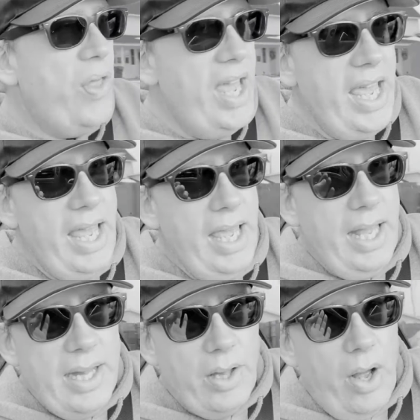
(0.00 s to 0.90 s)

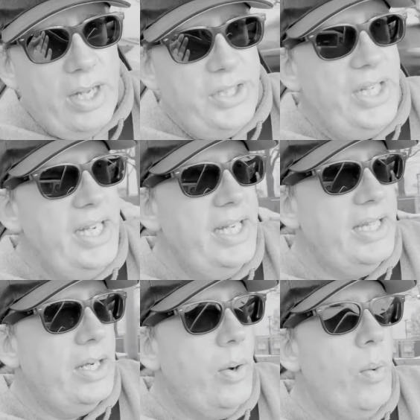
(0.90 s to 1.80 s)
thing, and launch it,
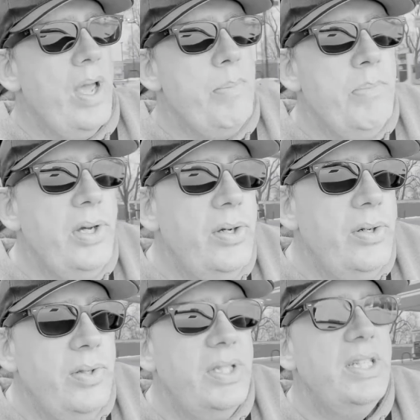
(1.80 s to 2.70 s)
the coin
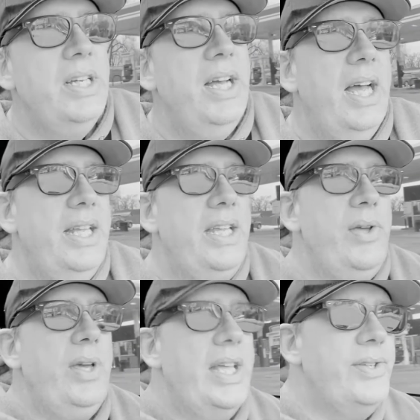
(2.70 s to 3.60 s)
moons, and then
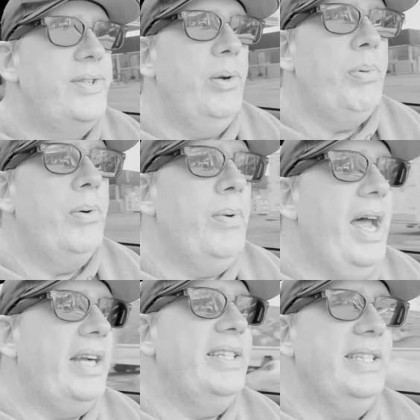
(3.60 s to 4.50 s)
you get super
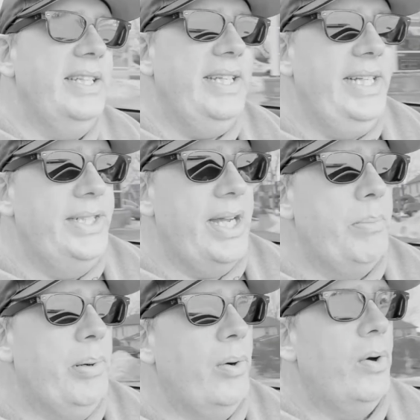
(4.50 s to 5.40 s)
wrecked in the
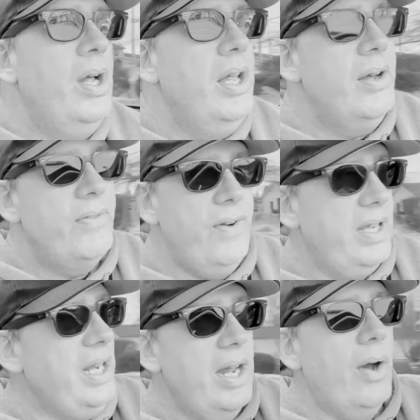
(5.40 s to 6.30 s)
degen pool.
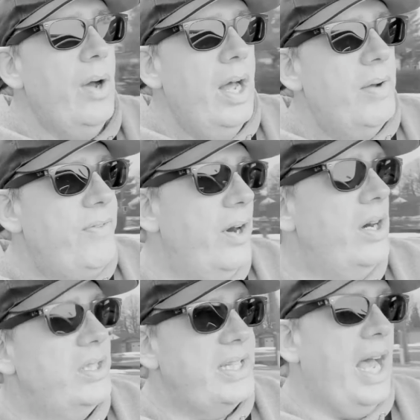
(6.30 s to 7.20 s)
You know,
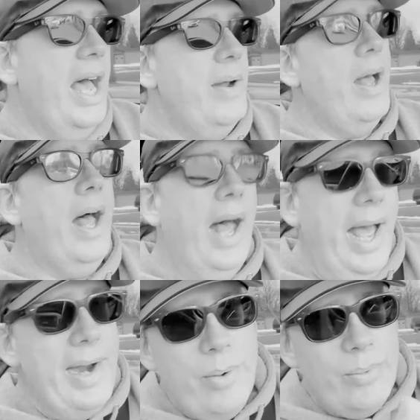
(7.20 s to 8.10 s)
first, I
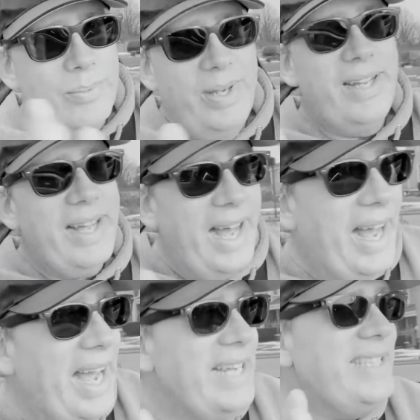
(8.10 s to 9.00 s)

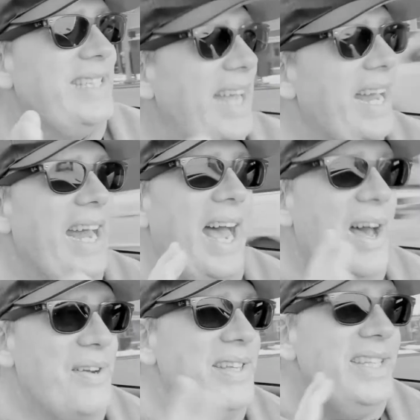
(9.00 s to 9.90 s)
stay
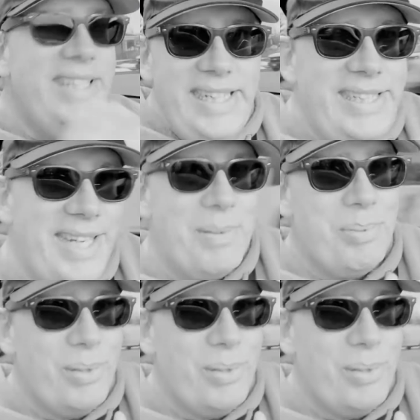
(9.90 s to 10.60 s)
out of the degen